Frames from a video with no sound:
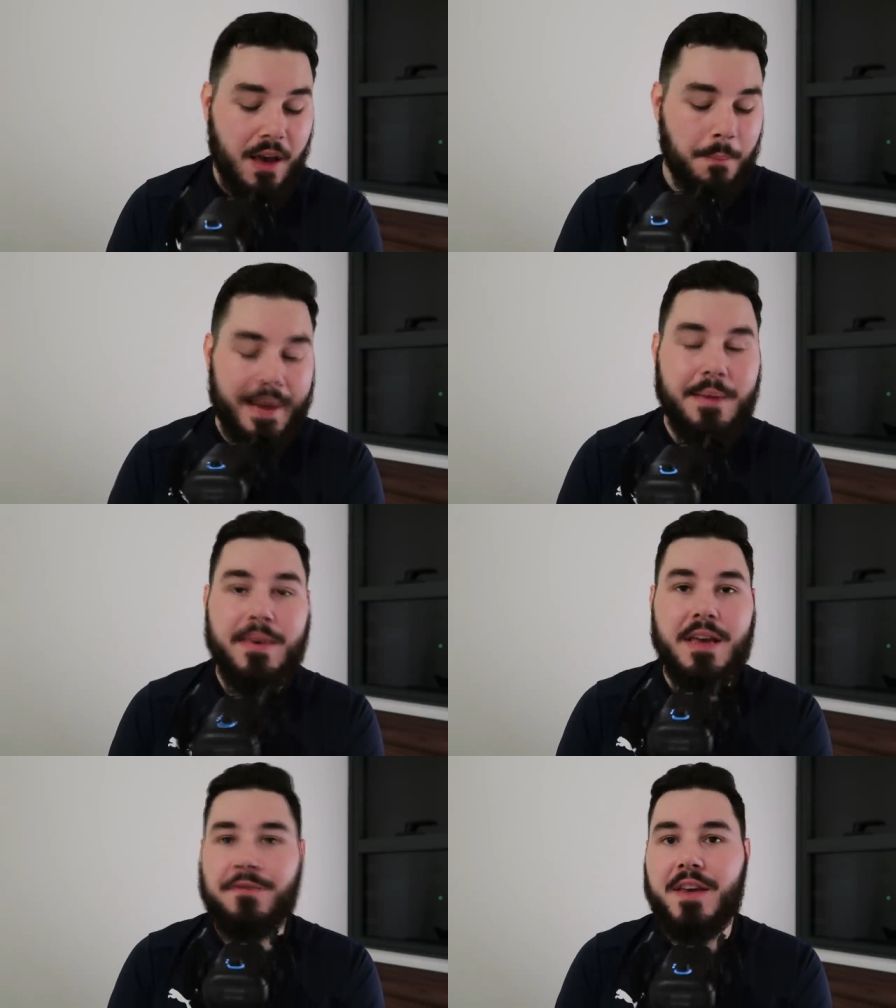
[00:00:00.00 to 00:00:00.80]

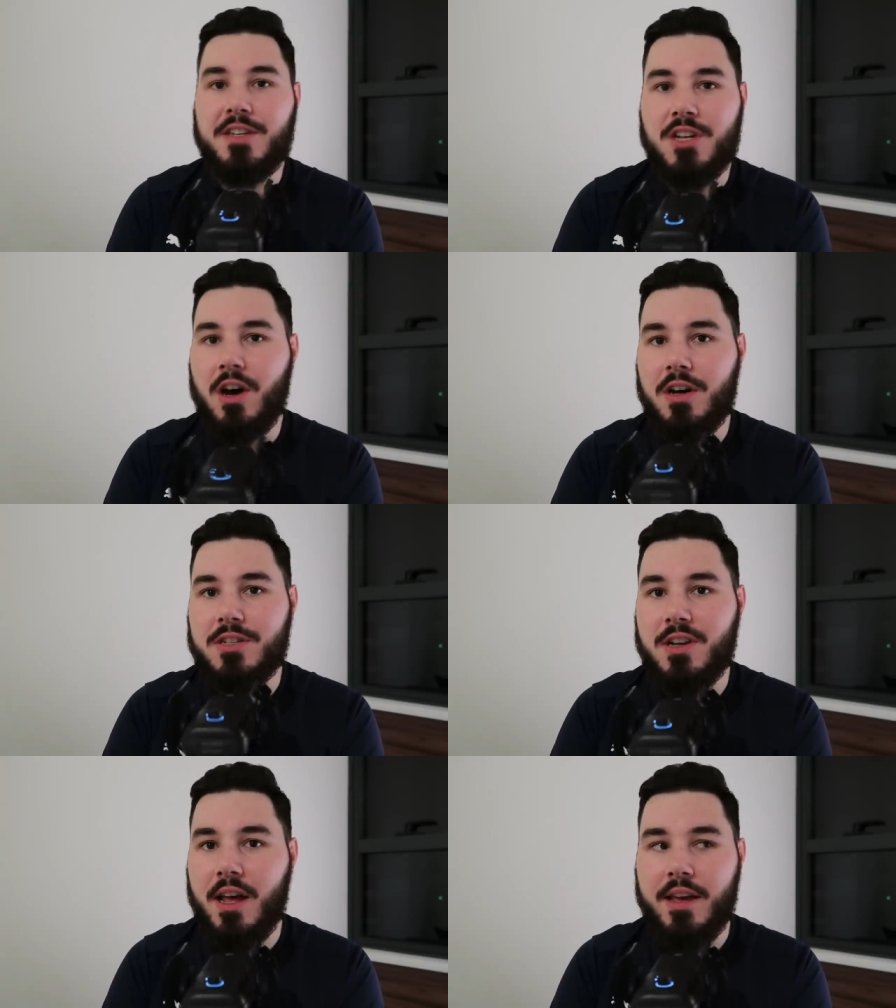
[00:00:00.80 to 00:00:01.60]
Maybe if they
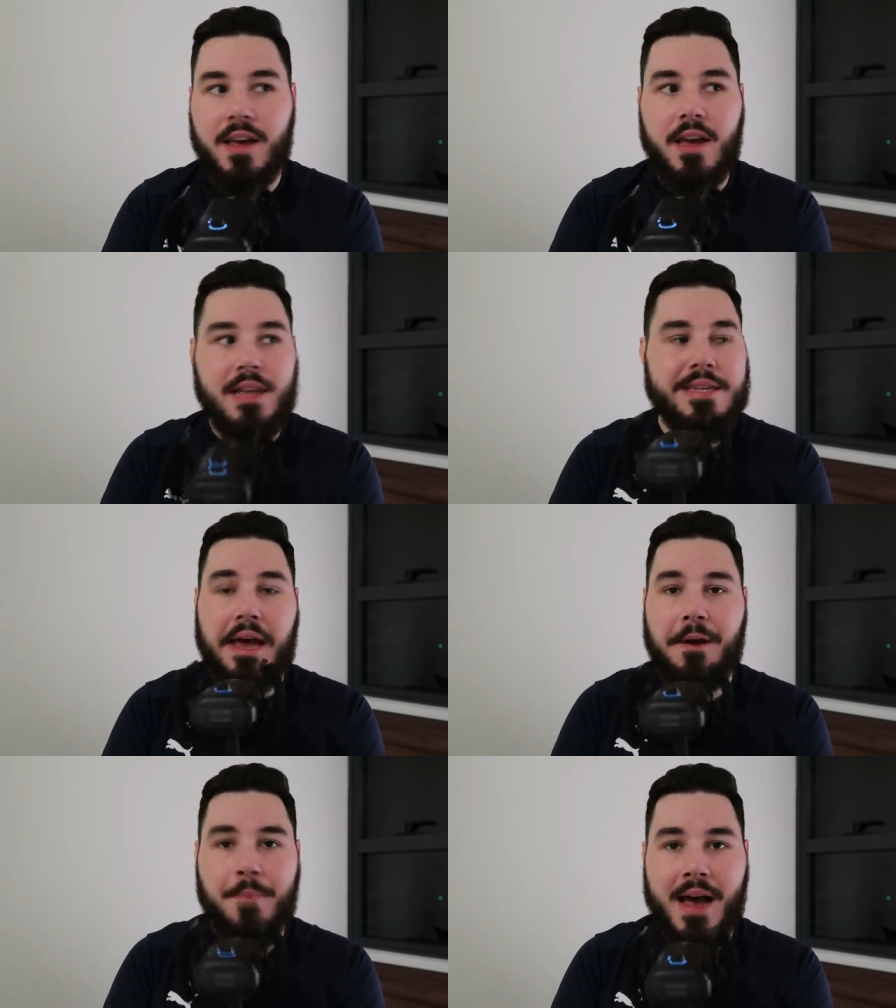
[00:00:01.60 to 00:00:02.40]
charged like
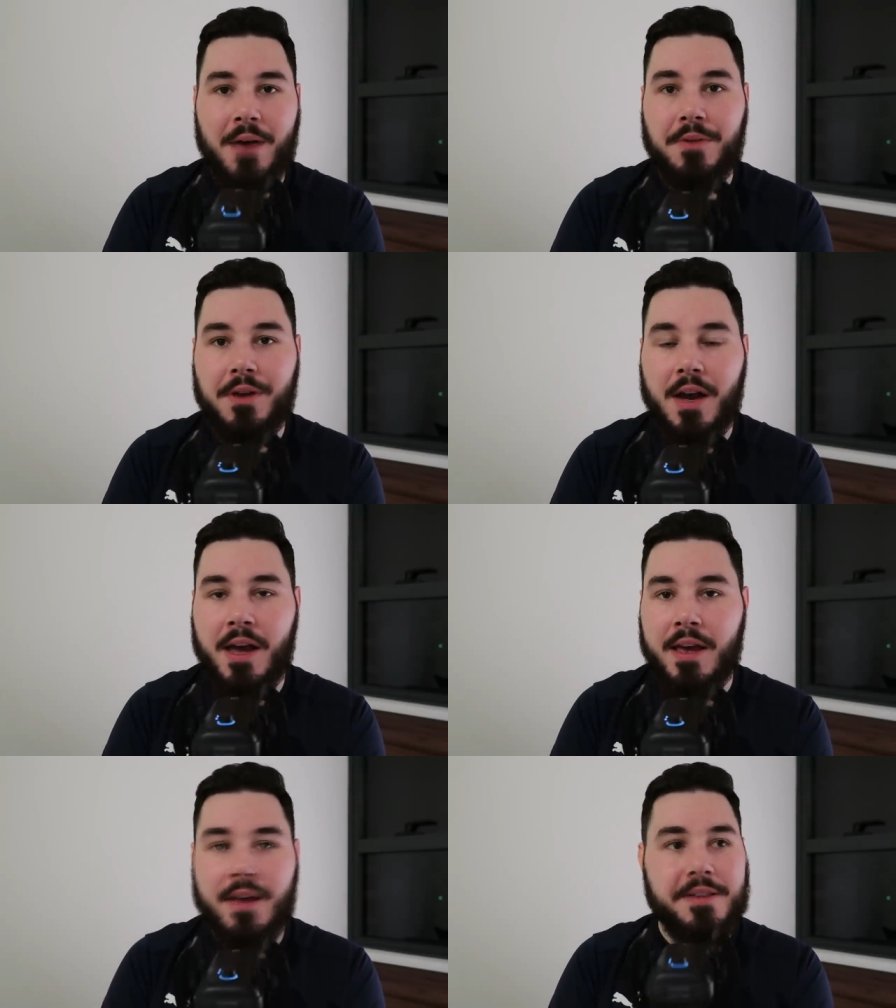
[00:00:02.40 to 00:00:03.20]
£10 a
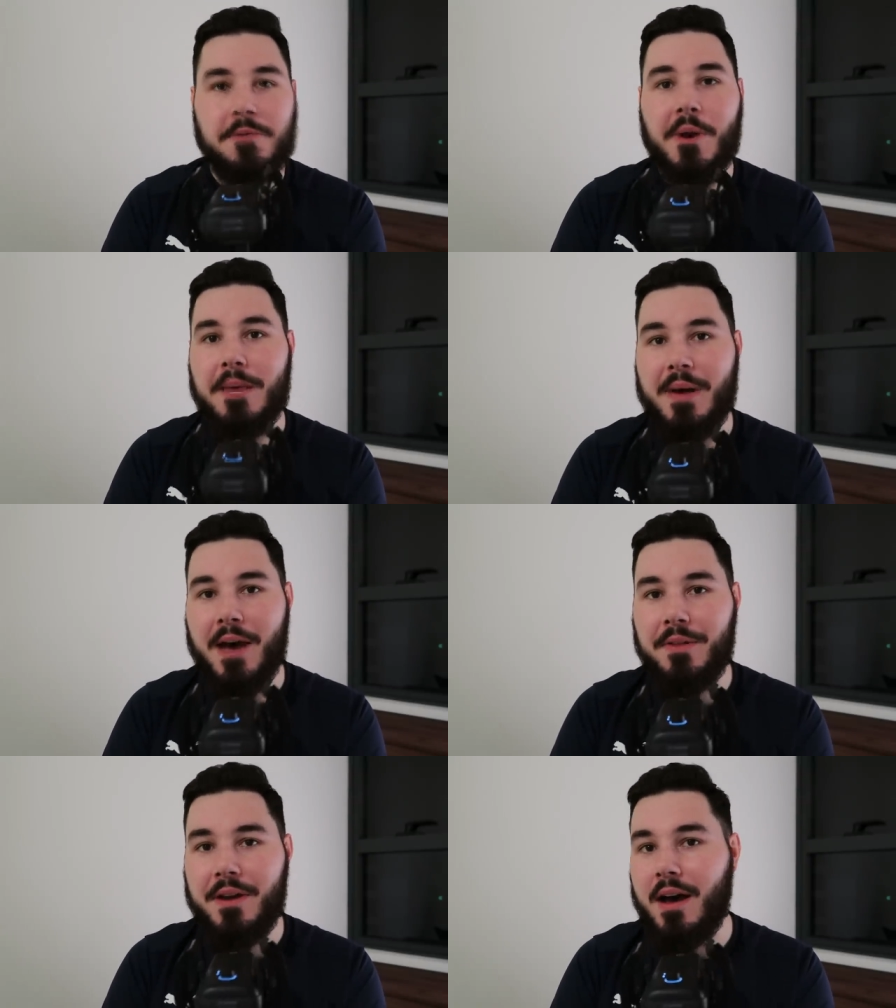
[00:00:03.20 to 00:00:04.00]
night,
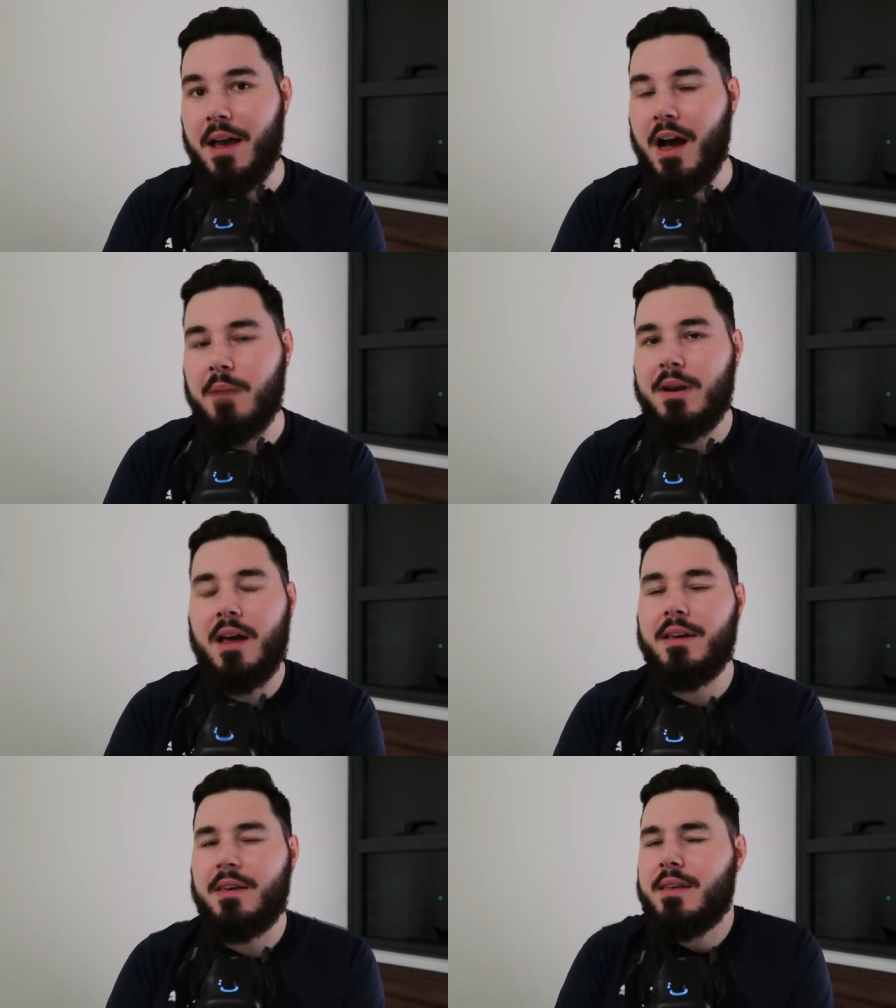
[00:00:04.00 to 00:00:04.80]
£20 a night, I'd be
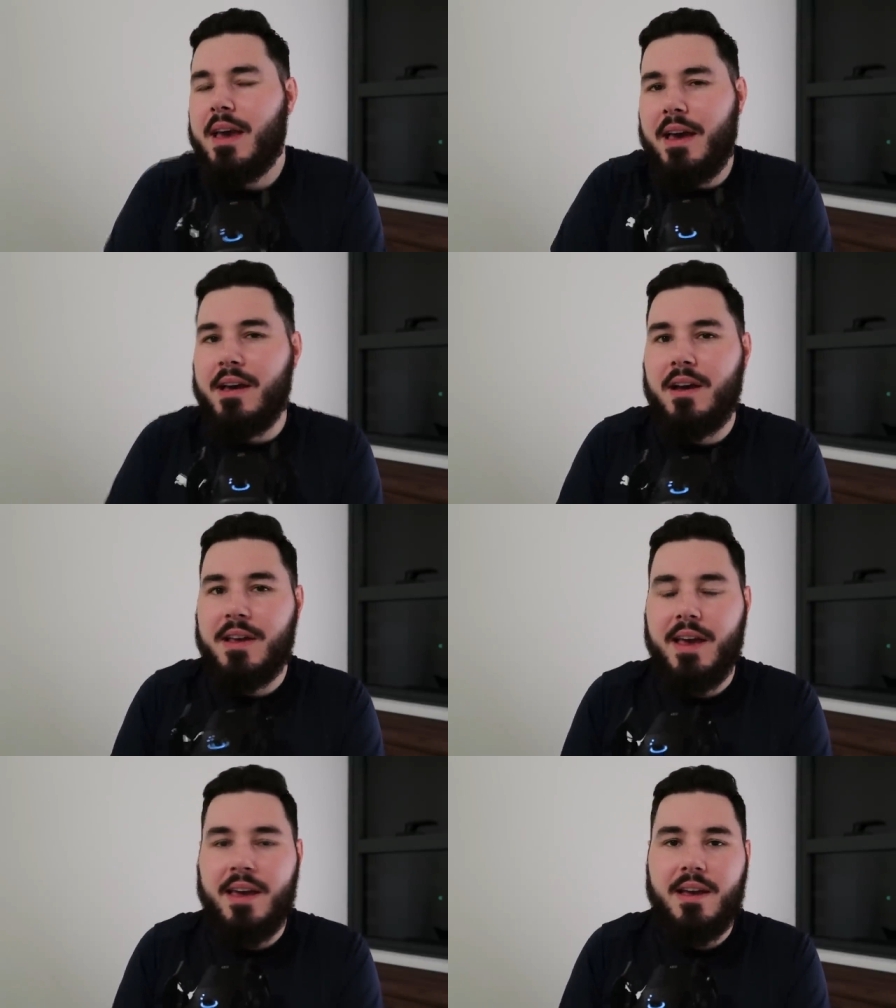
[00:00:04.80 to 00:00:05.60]
like, yeah,
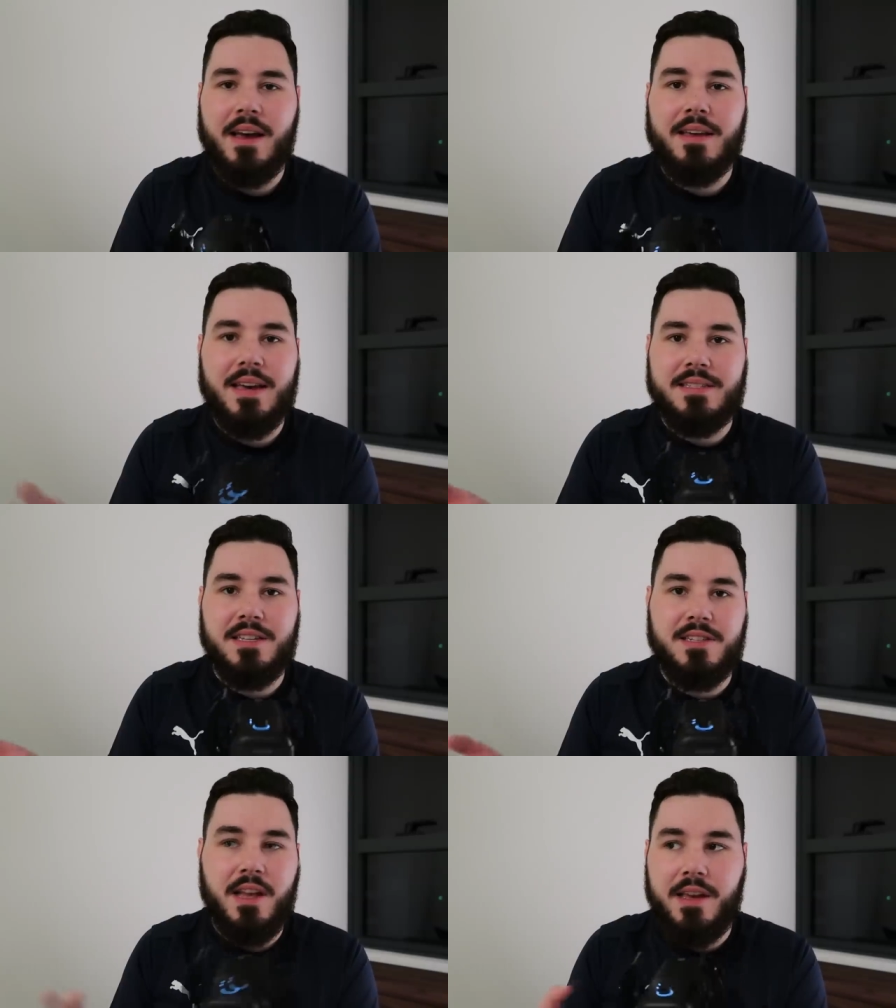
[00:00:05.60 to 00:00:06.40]
okay, I guess
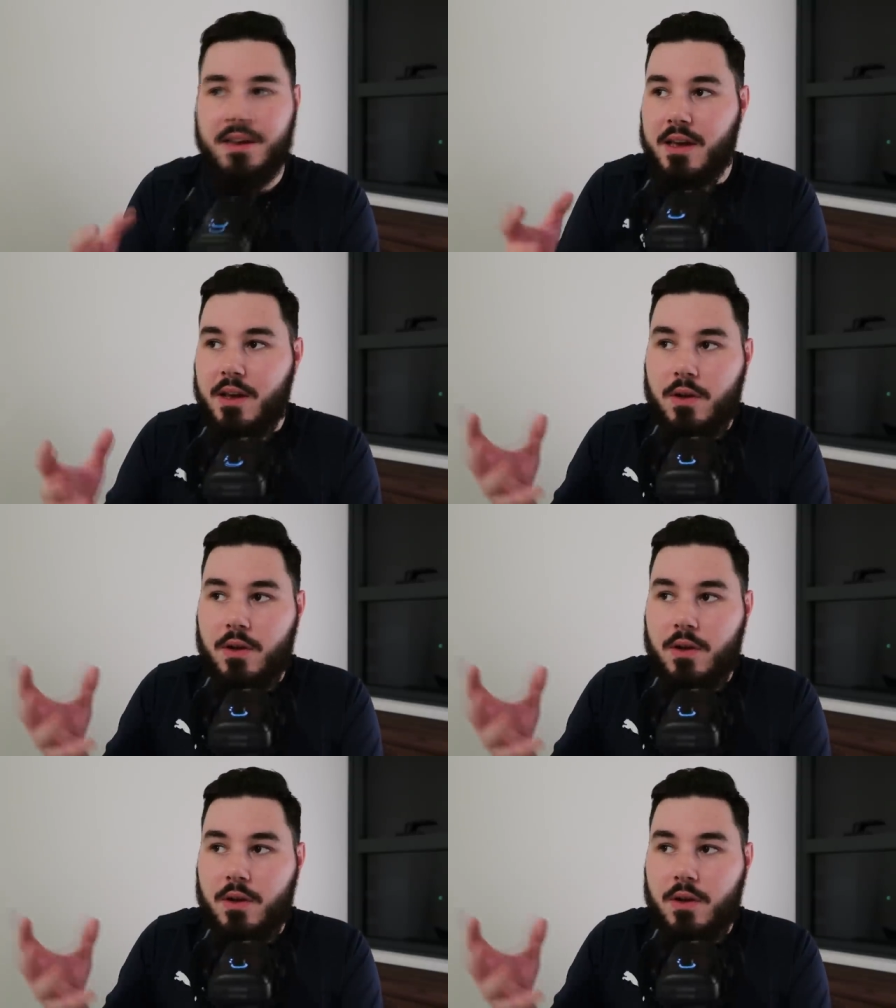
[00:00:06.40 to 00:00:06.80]
it's like